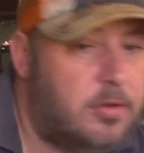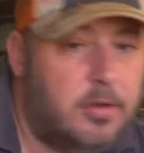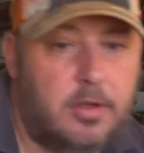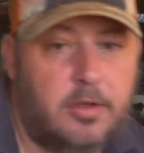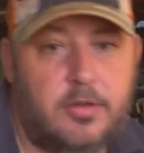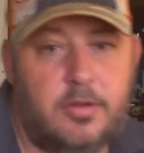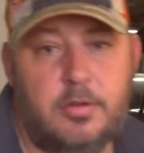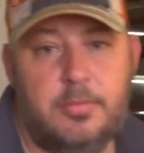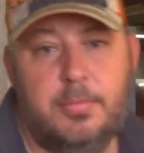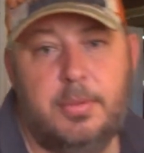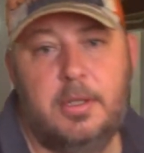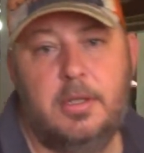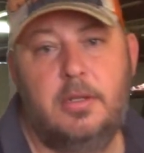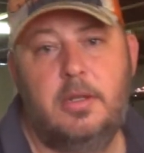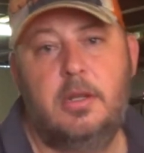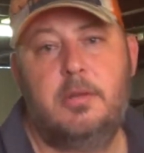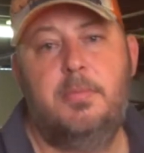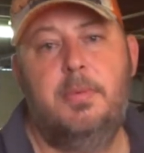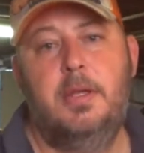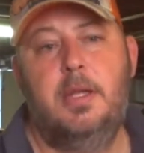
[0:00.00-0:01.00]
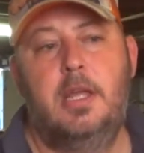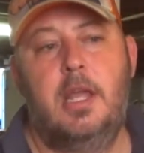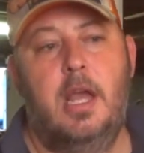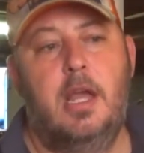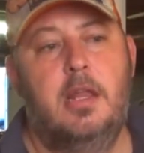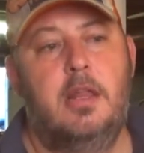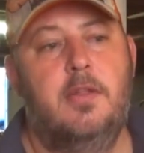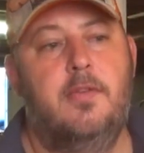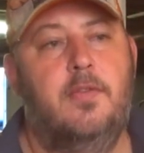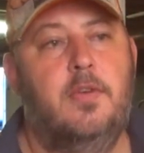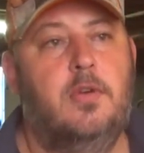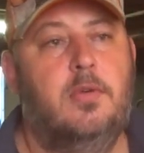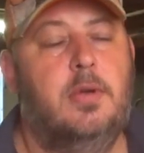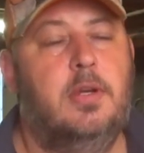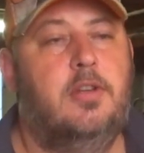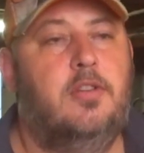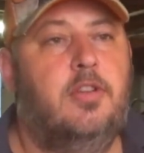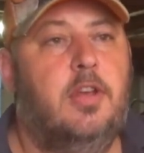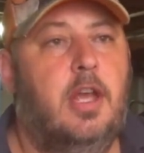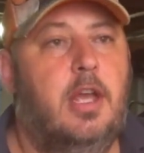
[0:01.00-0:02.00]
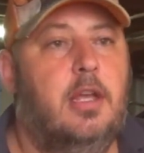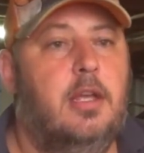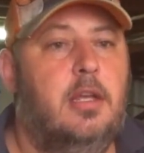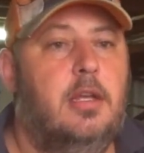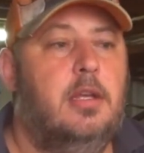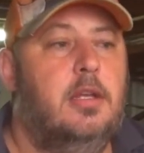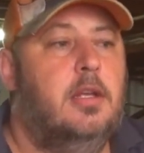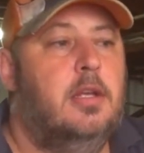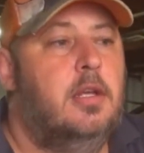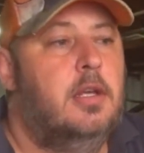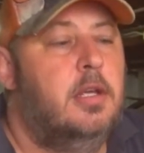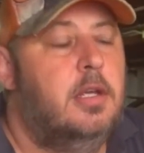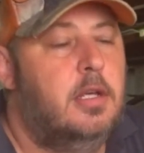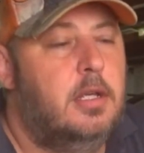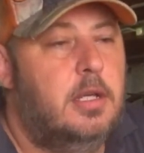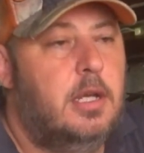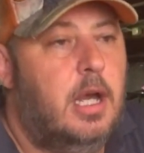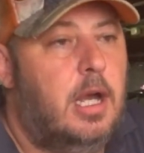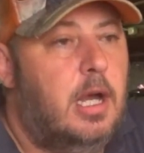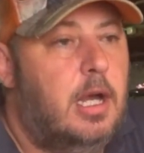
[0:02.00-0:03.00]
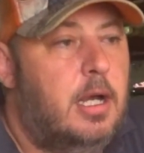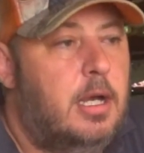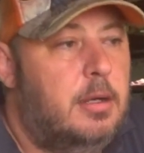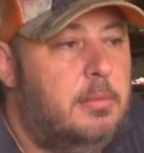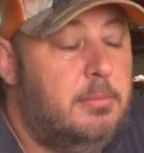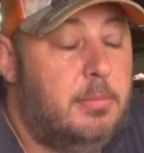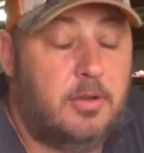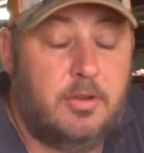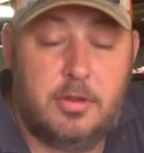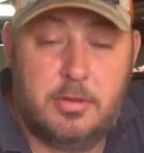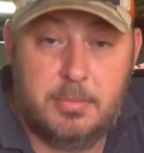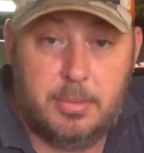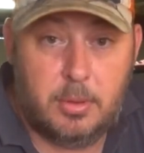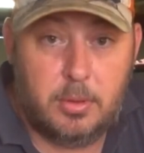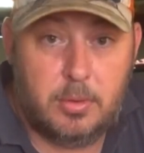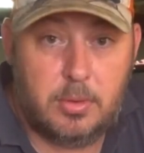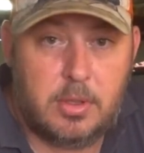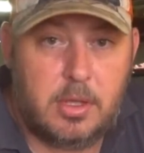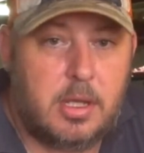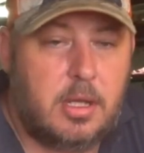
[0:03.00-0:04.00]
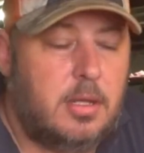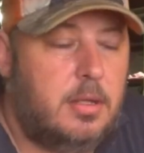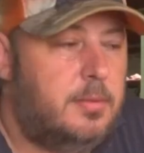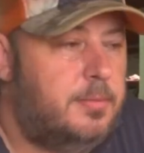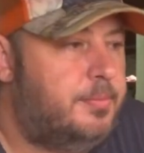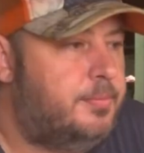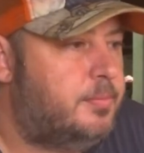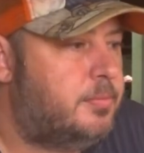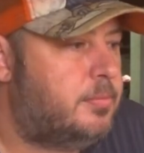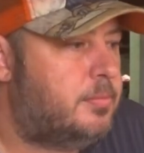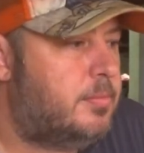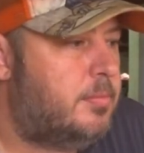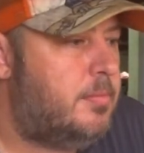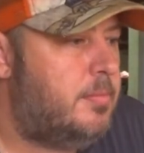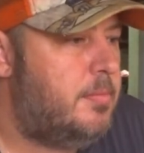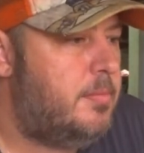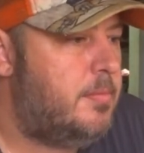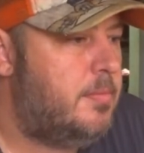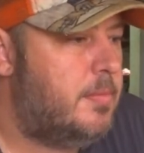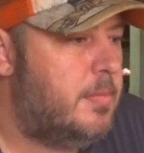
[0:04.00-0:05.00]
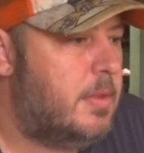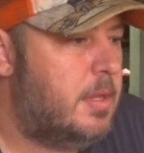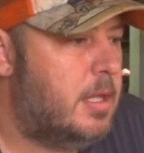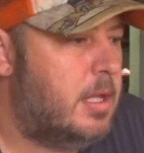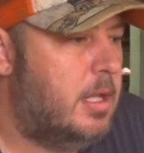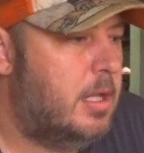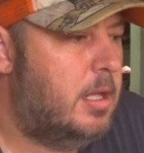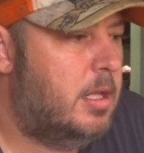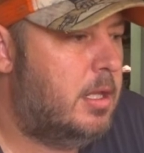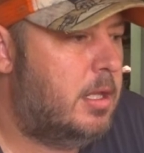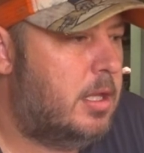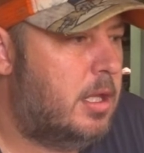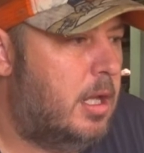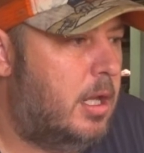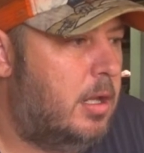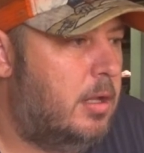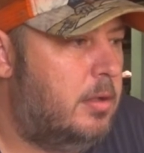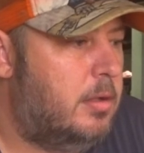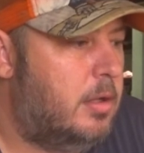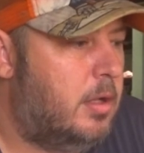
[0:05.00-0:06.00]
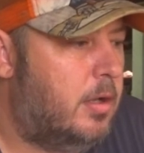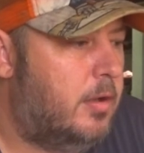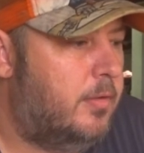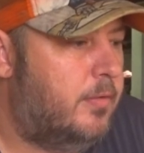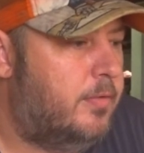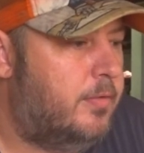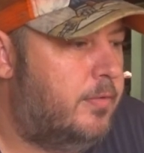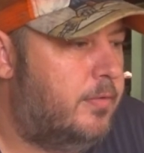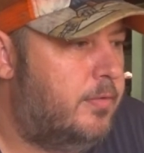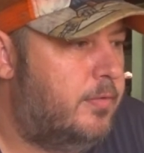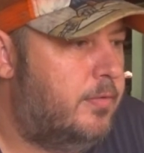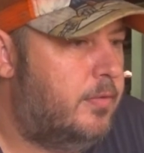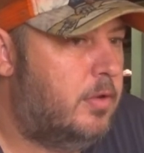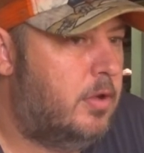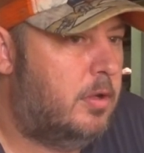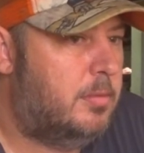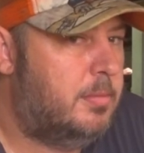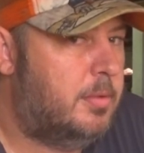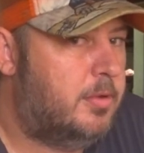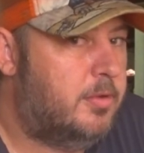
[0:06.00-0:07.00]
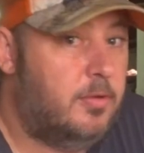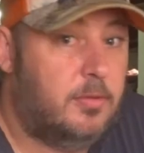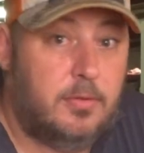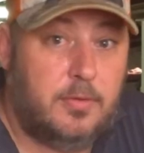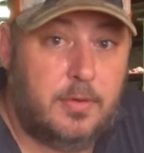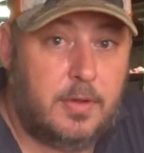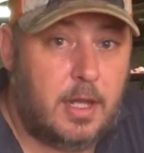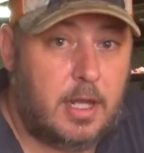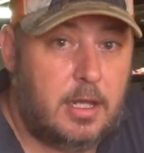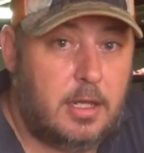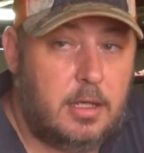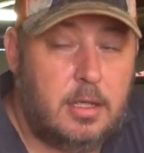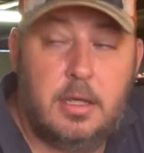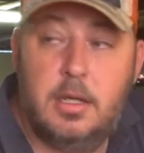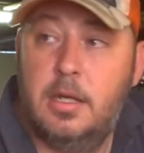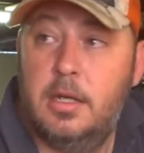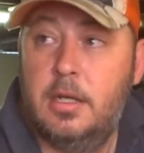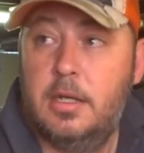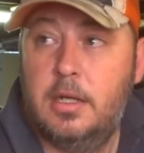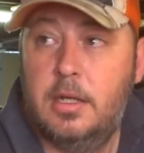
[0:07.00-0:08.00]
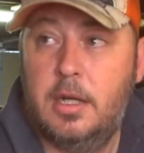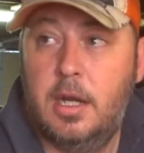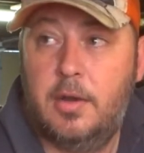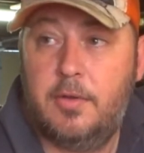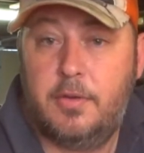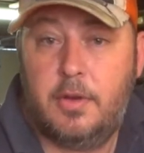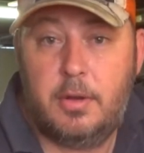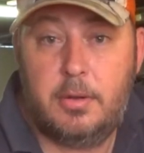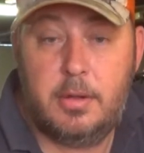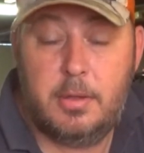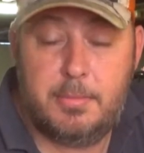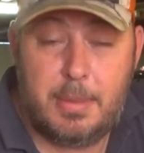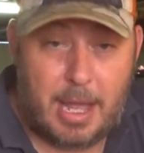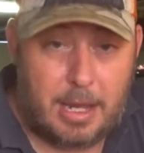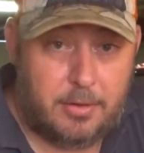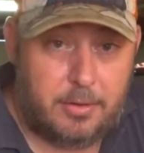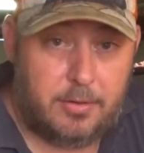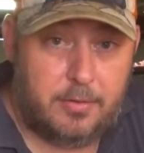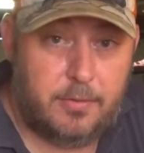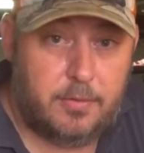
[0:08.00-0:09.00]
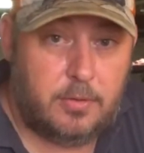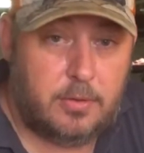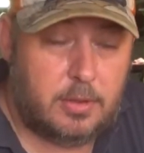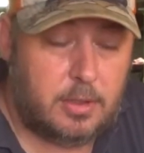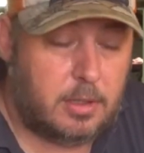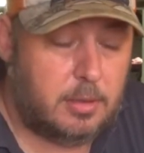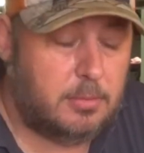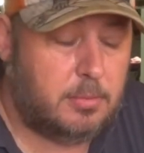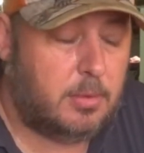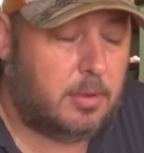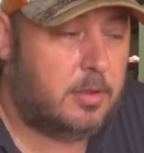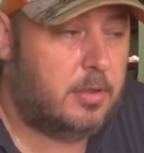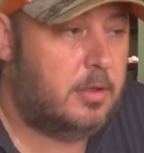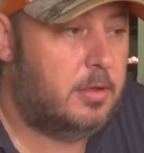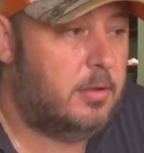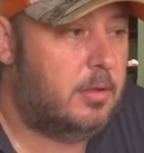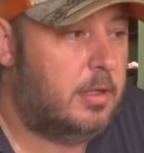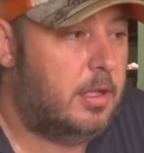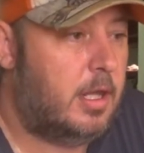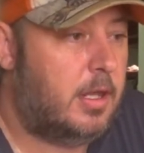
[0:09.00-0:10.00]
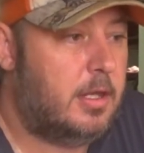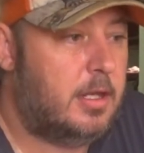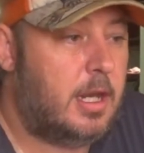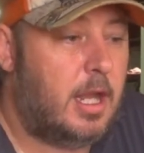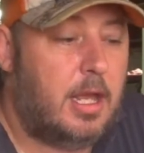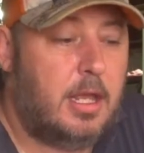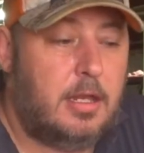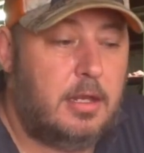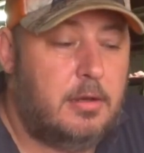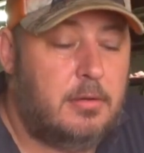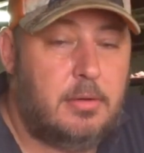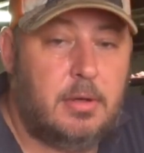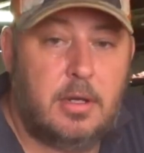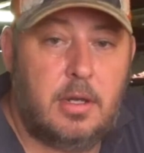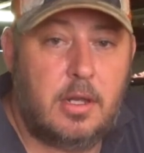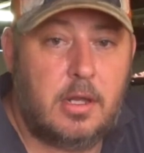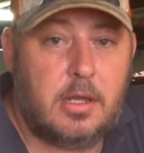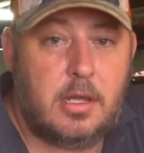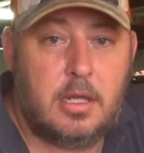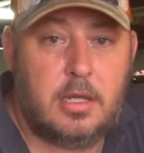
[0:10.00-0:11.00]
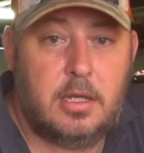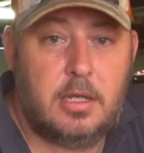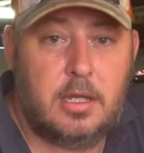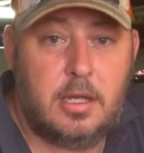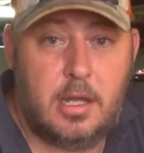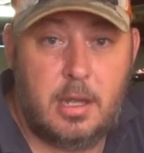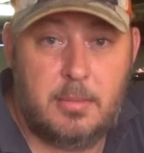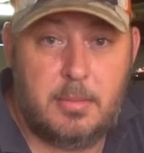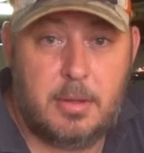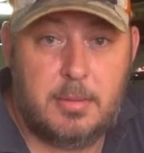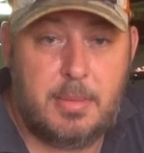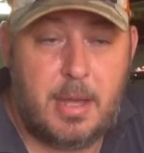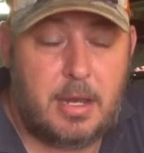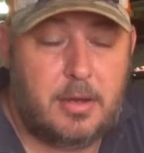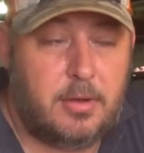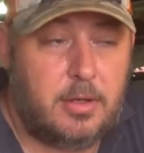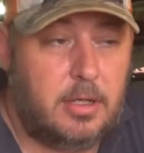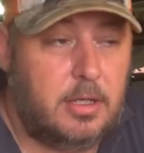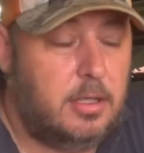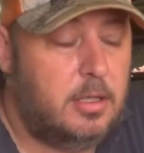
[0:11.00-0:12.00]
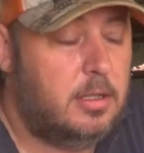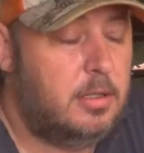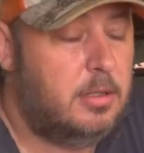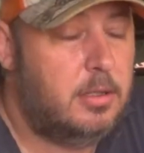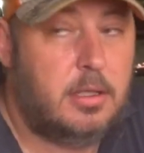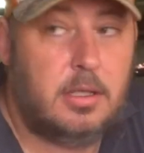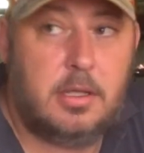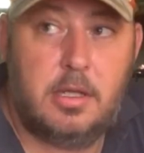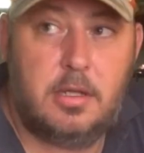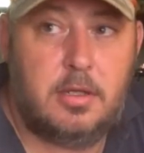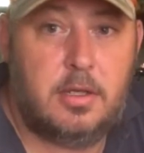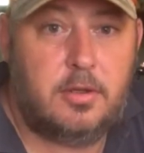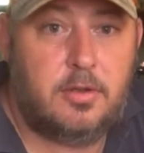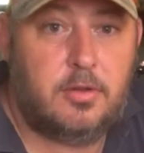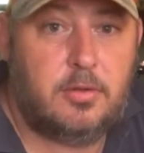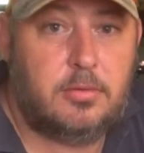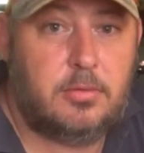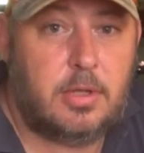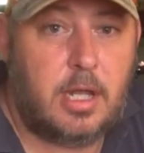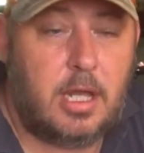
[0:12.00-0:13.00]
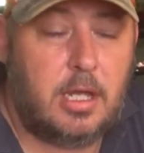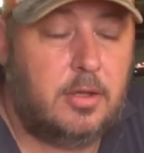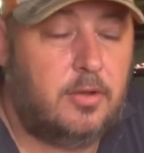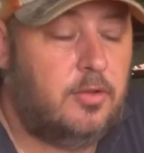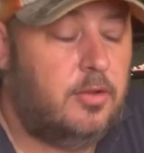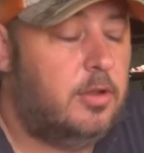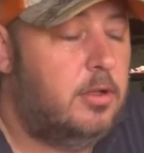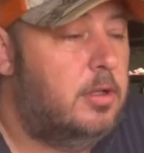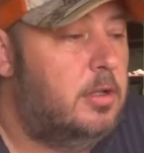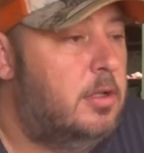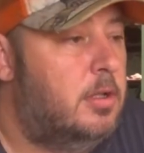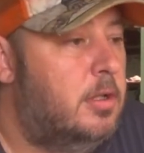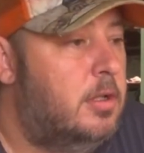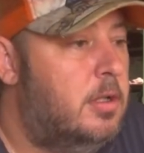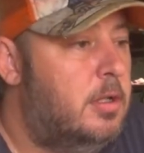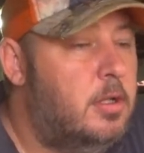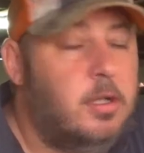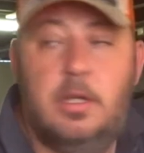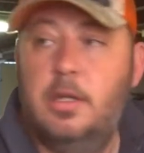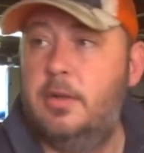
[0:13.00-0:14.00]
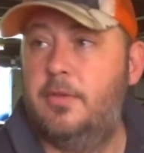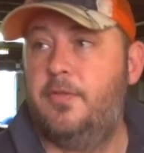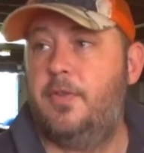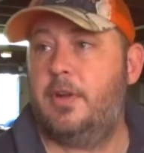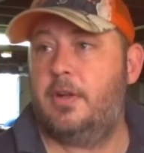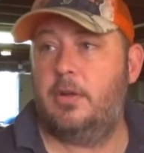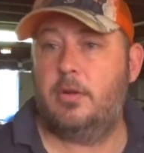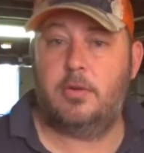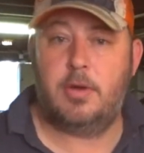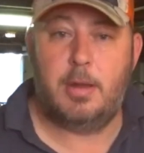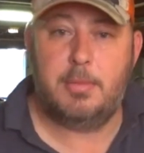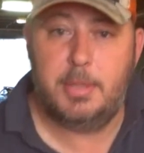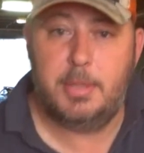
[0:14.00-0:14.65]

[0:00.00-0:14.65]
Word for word: it, should be just be a case of a quick check. Uh, measure the bores. So I've got my tool for that. I've got the battery for it. I wanted to do it the other day and then realised it didn't come with a battery. It's a digital gauge. So I'll grab